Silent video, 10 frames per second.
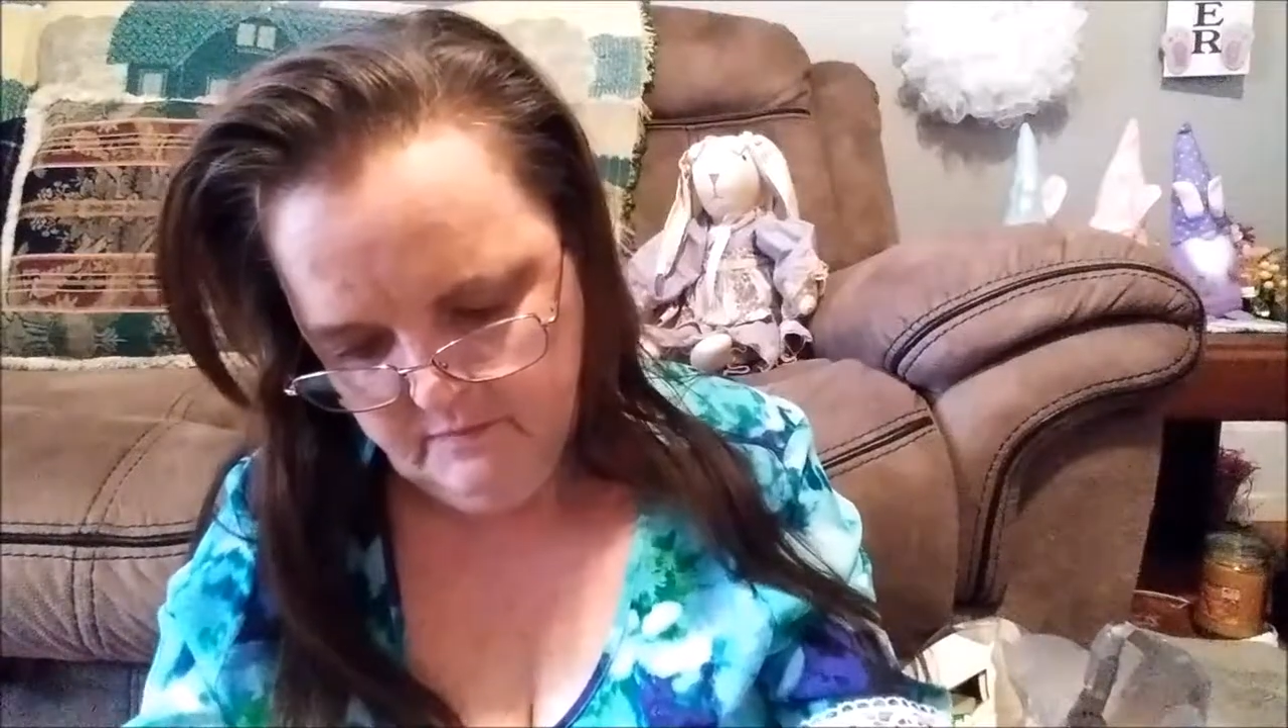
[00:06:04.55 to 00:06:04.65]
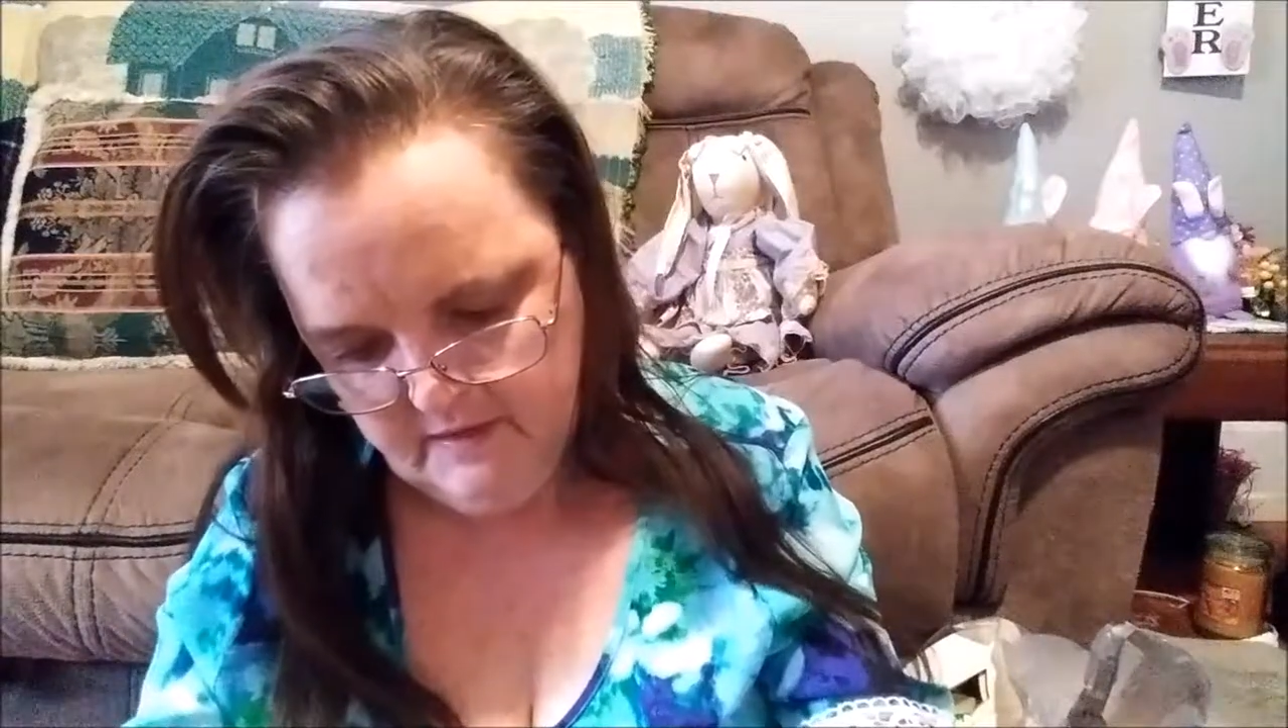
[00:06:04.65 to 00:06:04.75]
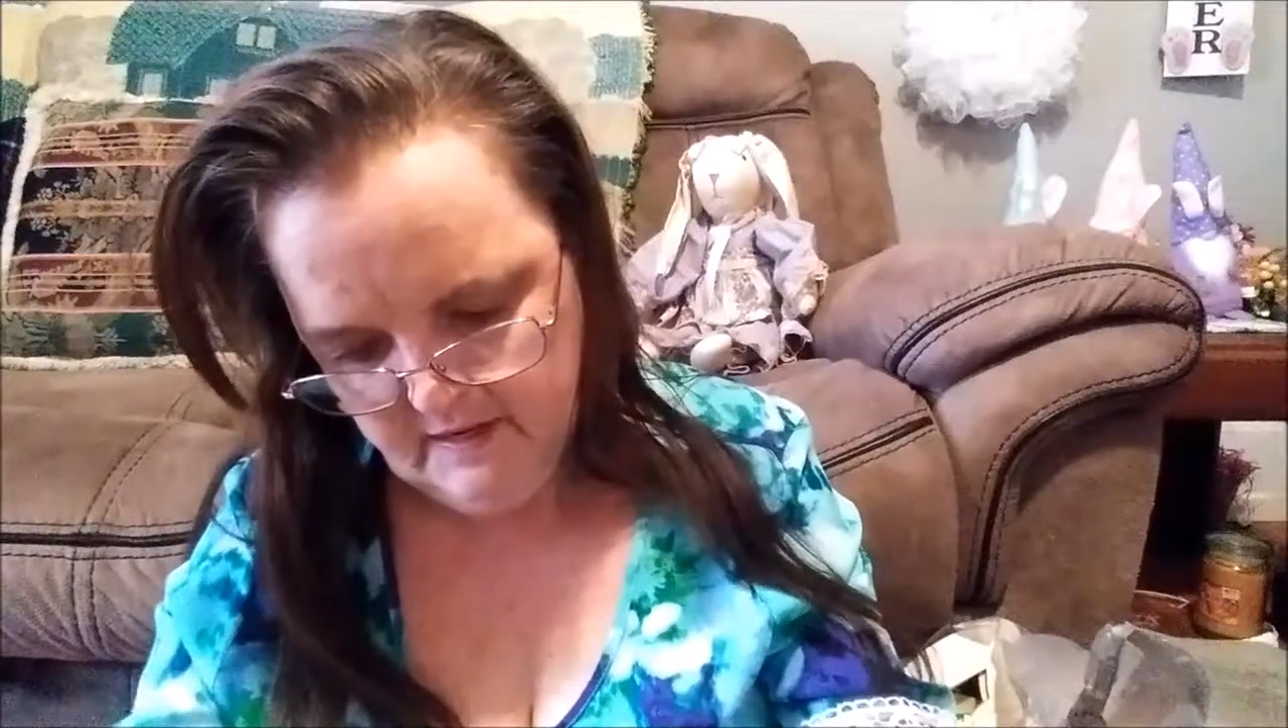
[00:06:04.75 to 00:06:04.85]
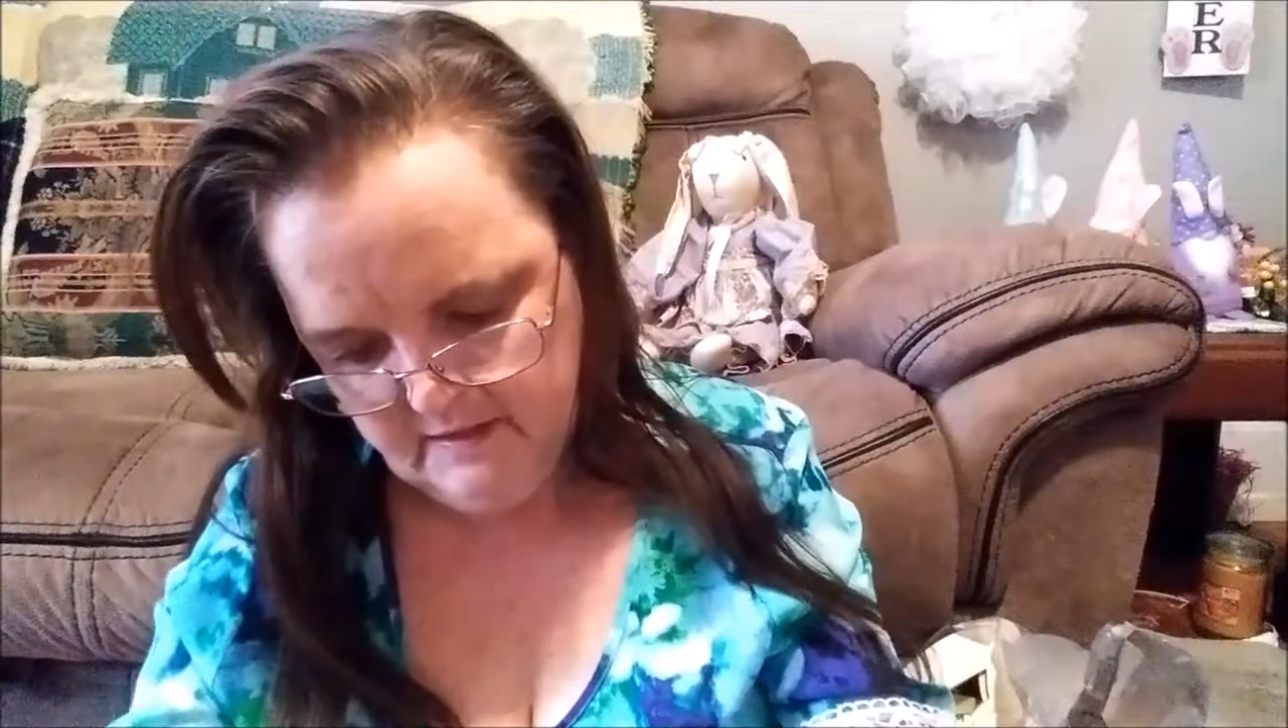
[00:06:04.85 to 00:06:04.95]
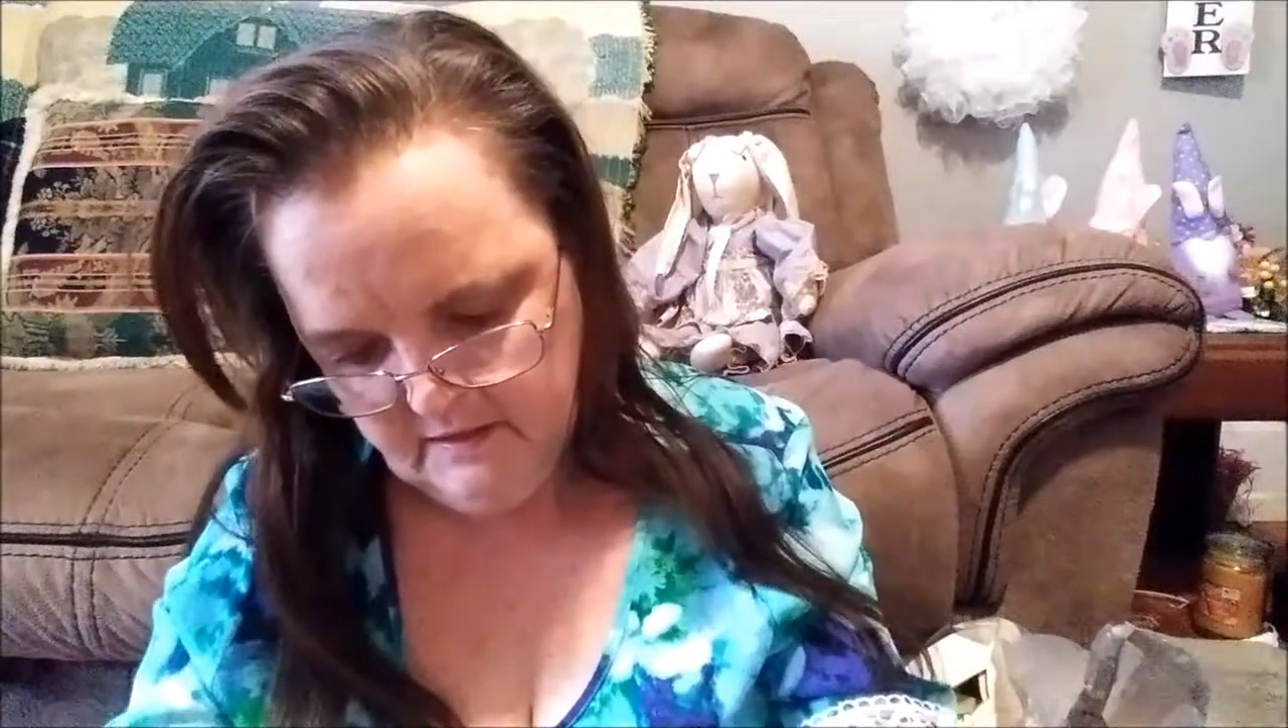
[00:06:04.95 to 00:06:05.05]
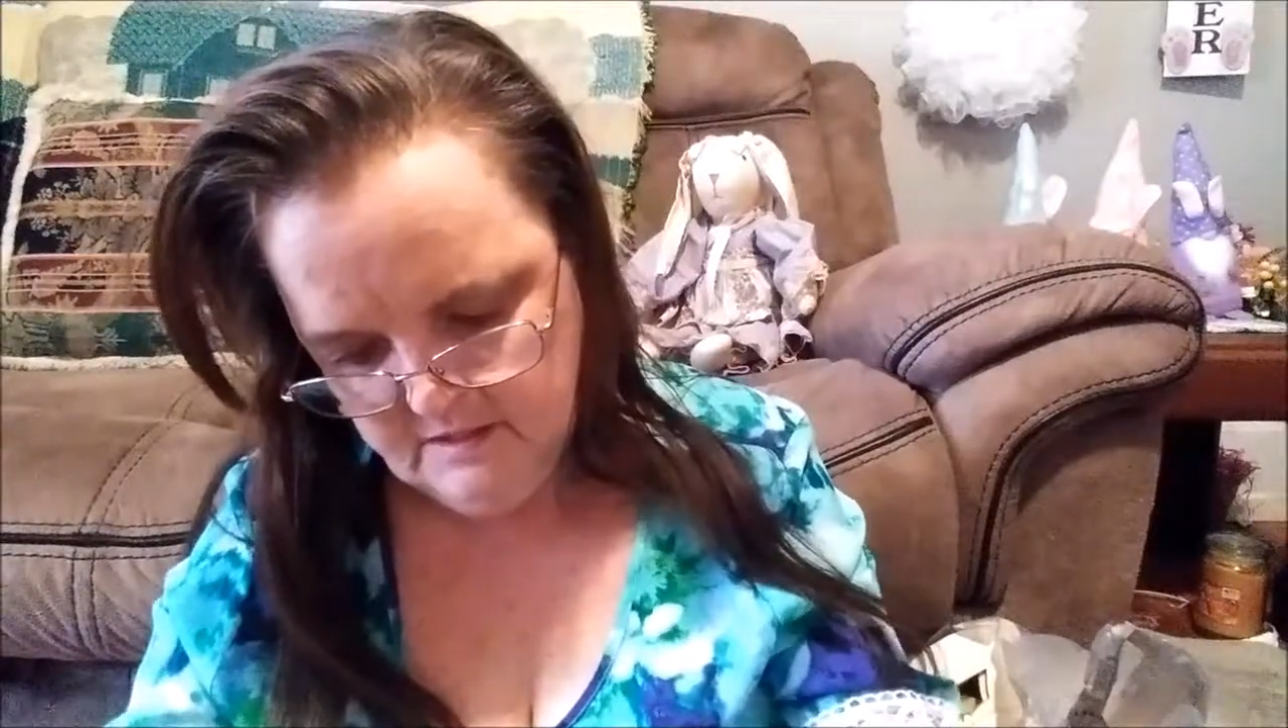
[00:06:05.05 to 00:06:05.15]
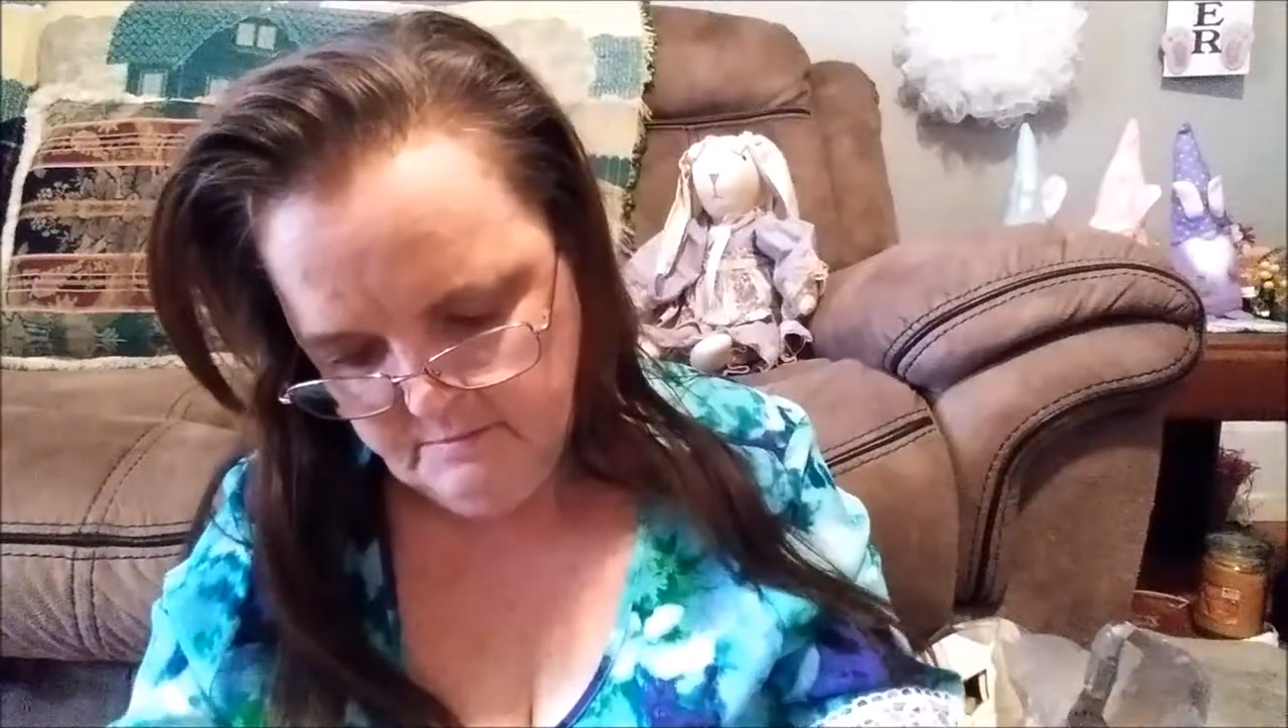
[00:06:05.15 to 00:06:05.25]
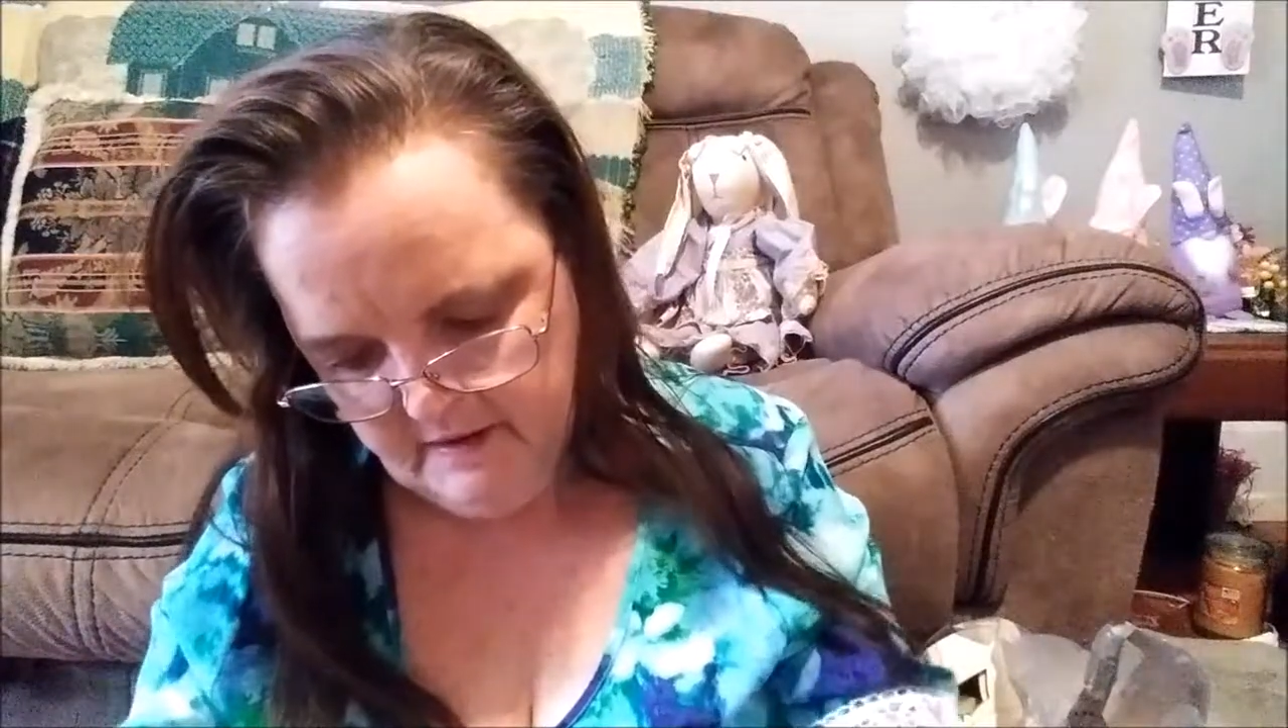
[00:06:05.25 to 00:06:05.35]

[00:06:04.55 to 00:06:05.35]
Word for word: necklace